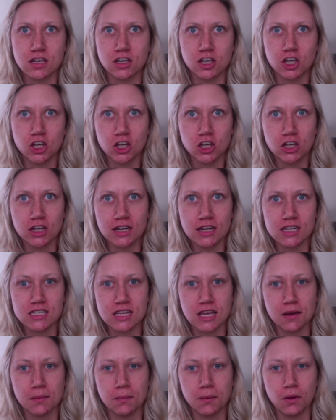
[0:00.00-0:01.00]
a good
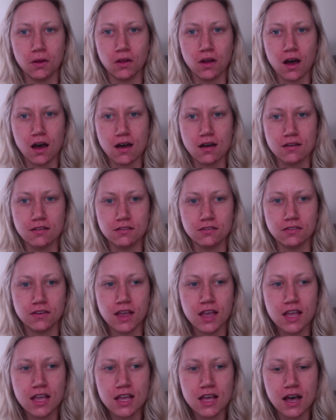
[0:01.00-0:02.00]
example of
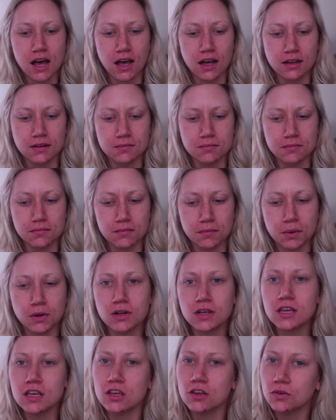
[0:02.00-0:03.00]

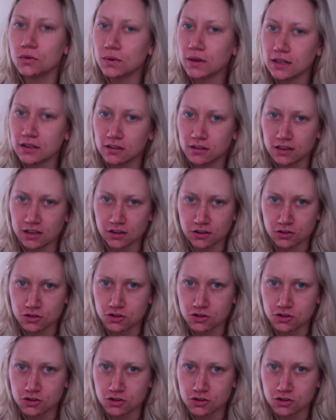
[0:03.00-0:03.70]
putting you into their